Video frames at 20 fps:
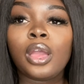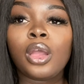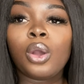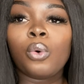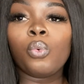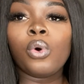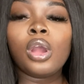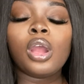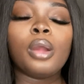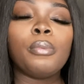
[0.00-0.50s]

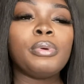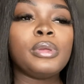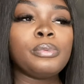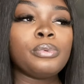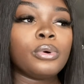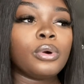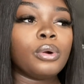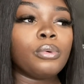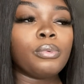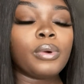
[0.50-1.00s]
What are
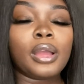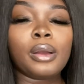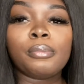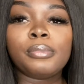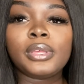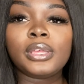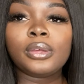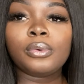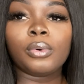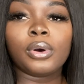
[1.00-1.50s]
people around
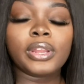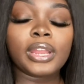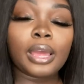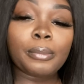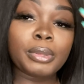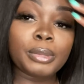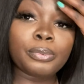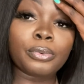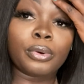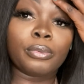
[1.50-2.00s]
me, well, not
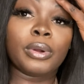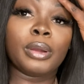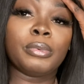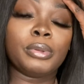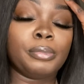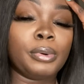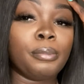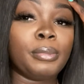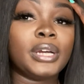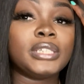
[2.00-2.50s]
people around me,
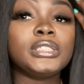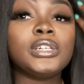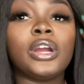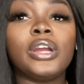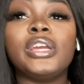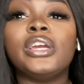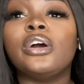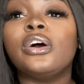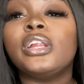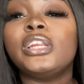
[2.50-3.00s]
but my
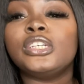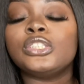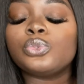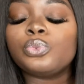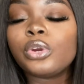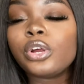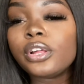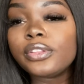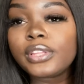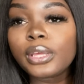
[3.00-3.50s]
target audience,
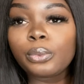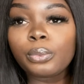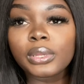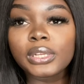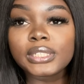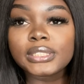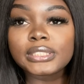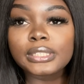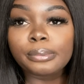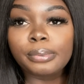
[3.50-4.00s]
what are they
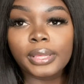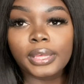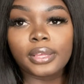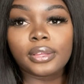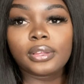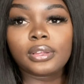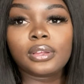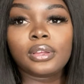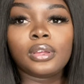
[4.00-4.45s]
willing to pay?